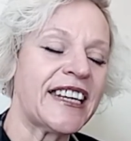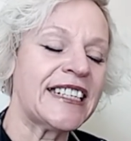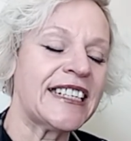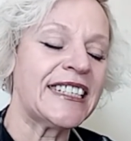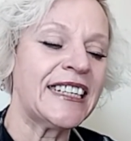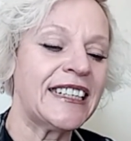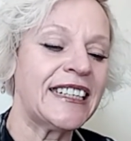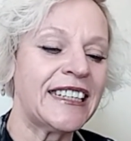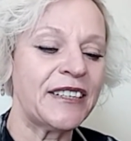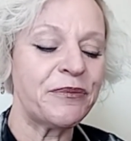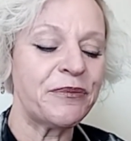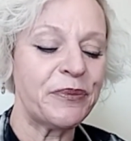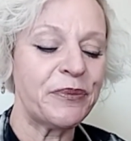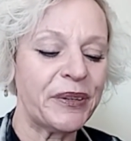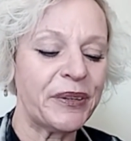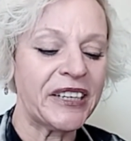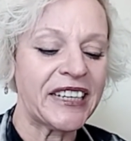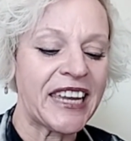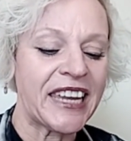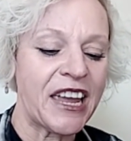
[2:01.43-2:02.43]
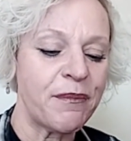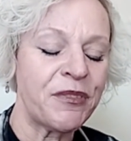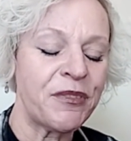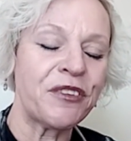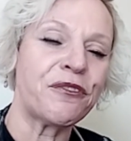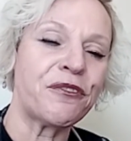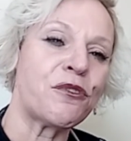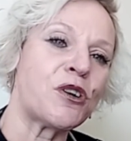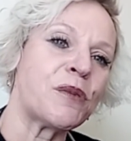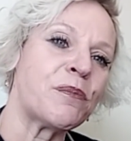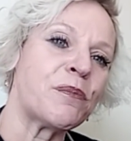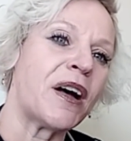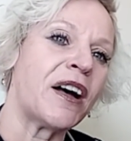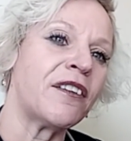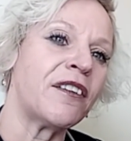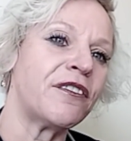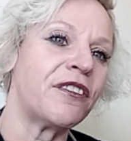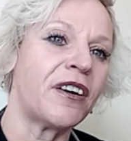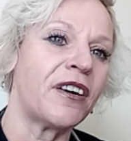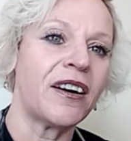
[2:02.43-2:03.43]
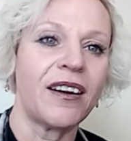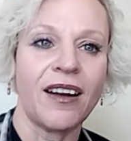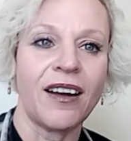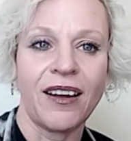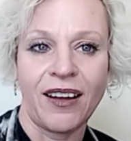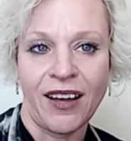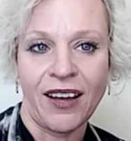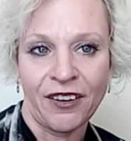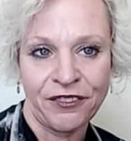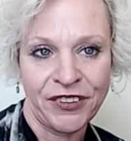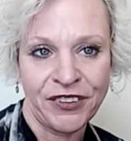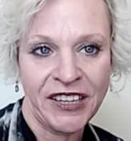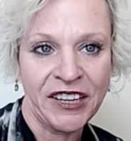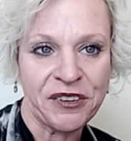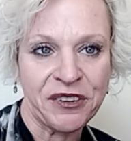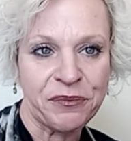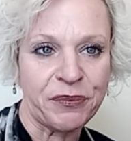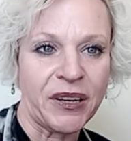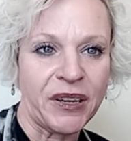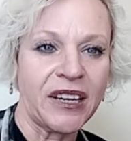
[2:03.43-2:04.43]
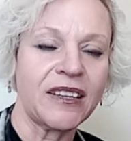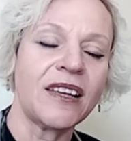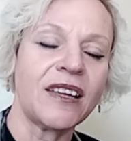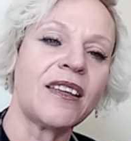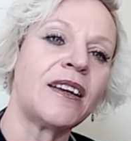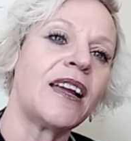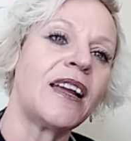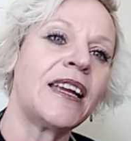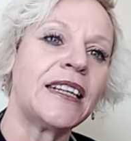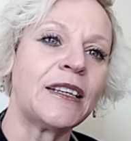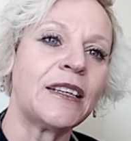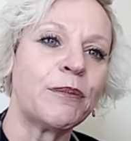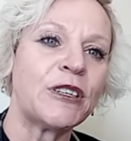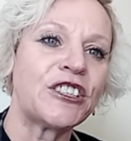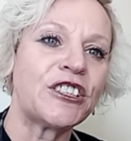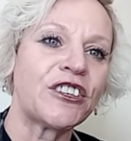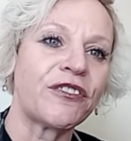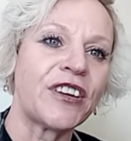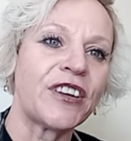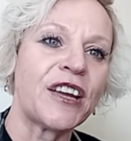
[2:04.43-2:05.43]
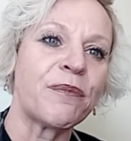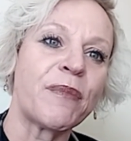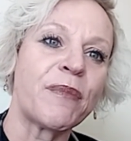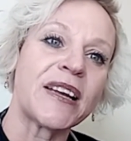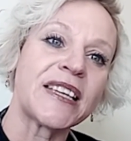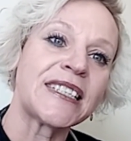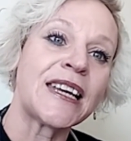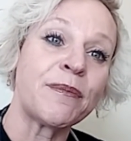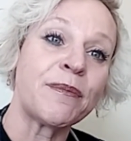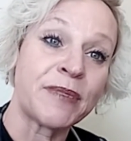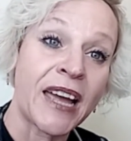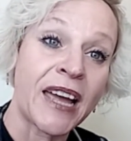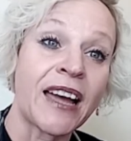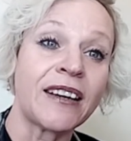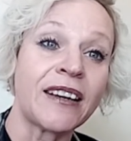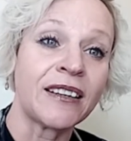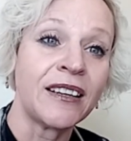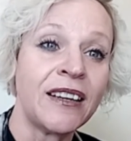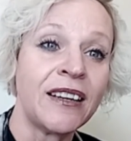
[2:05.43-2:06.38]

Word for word: did it, but it came in the form of him, an image of him, my stepdad,